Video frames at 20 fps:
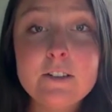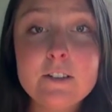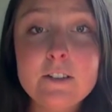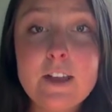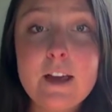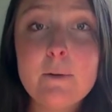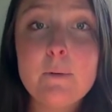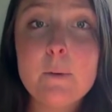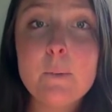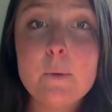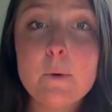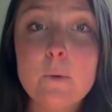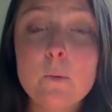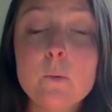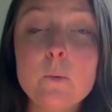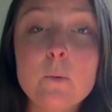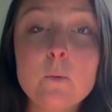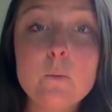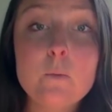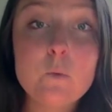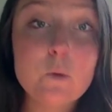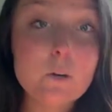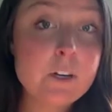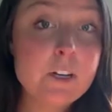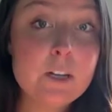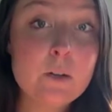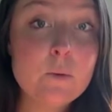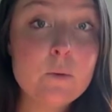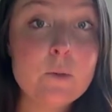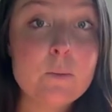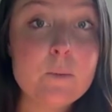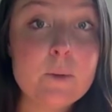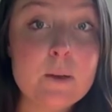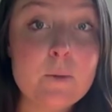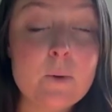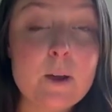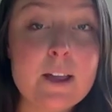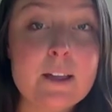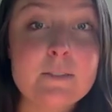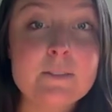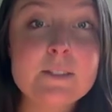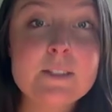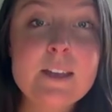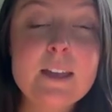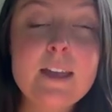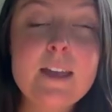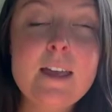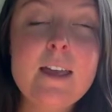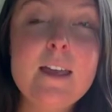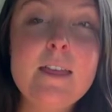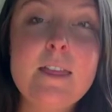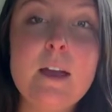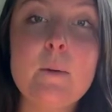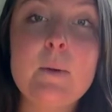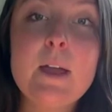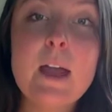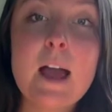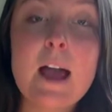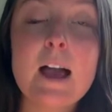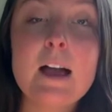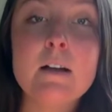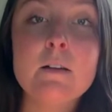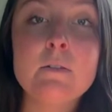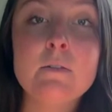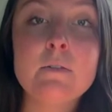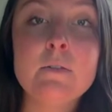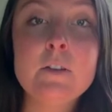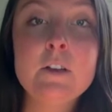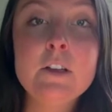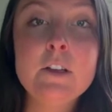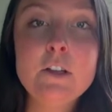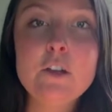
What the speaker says: so that when we're working with midwives that we have,